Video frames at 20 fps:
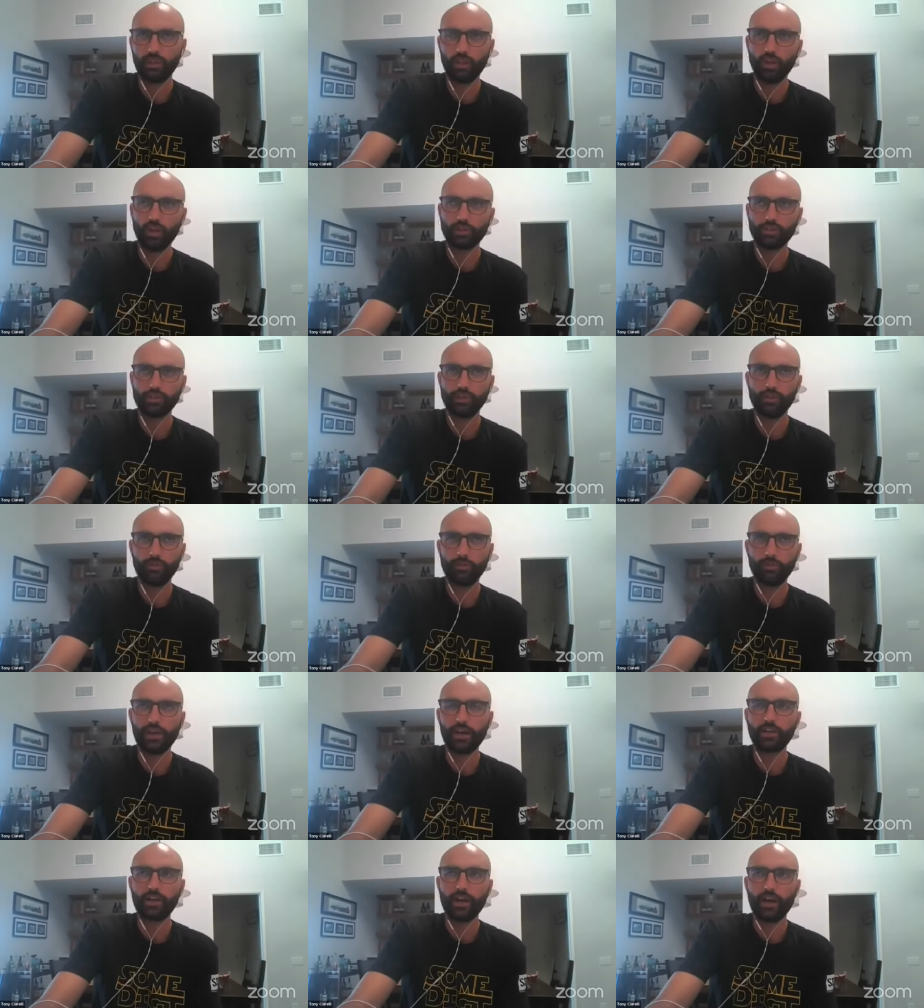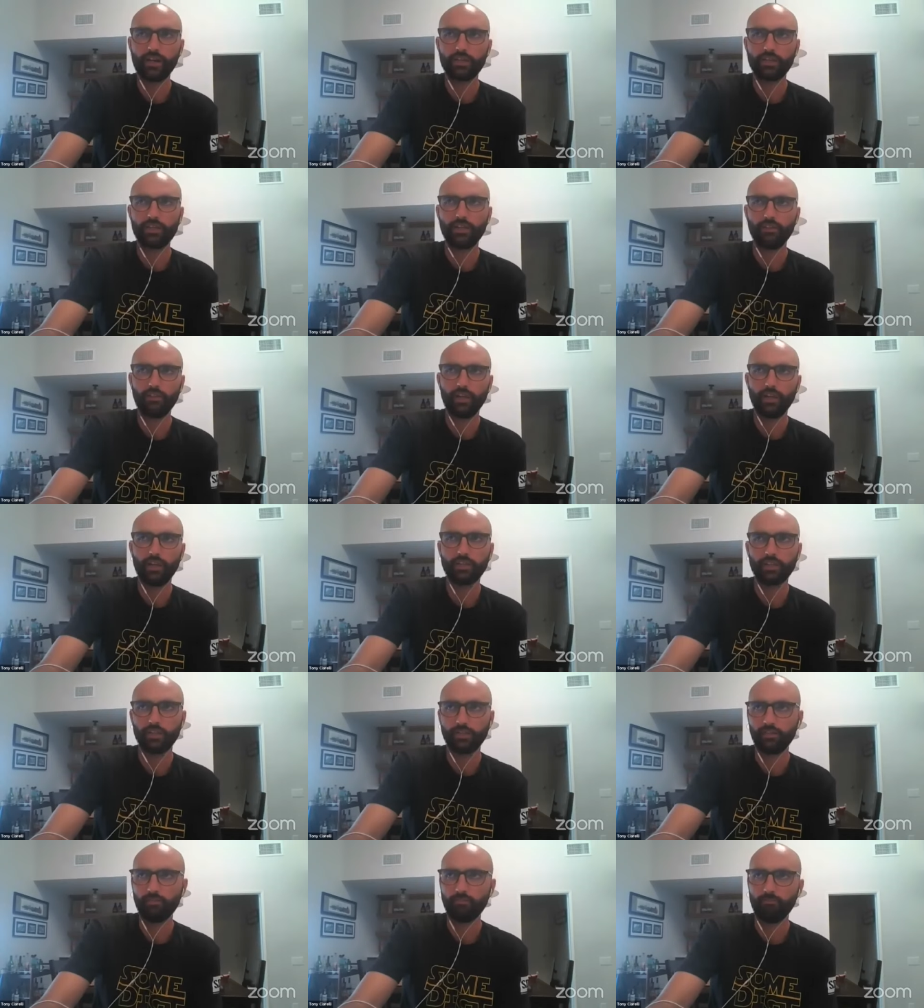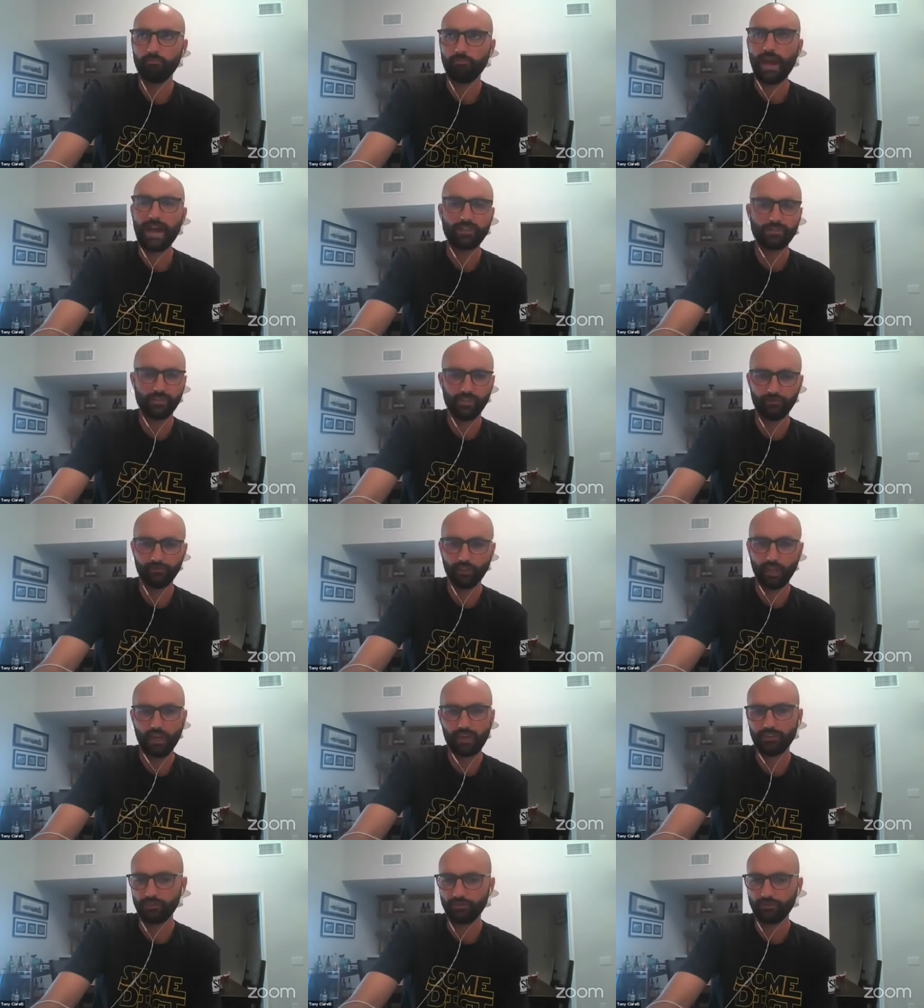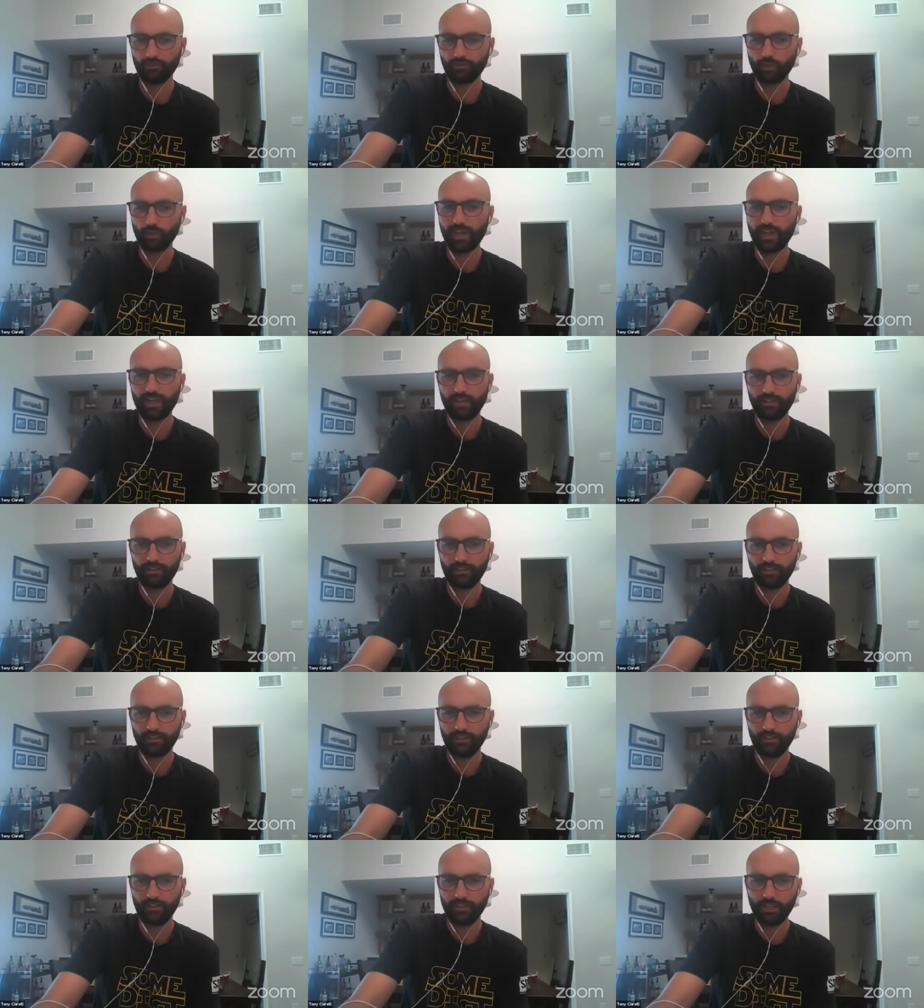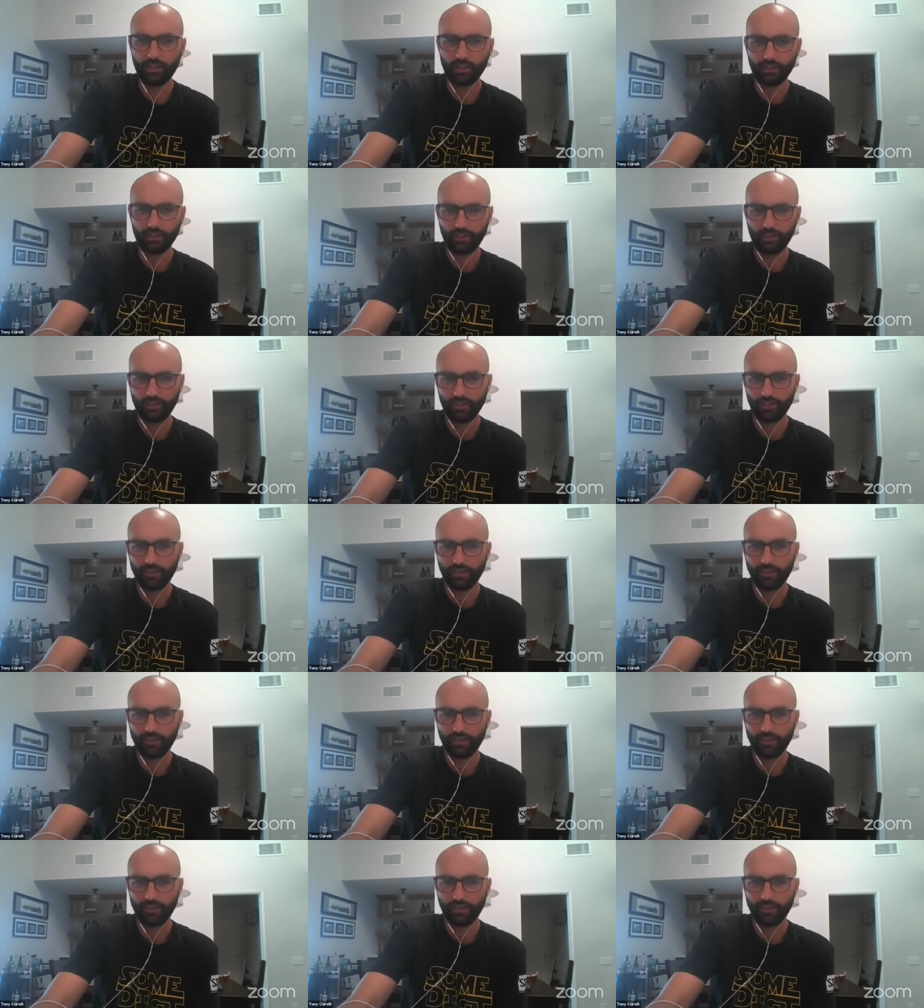also, they're not giving massive lines of credit either. No.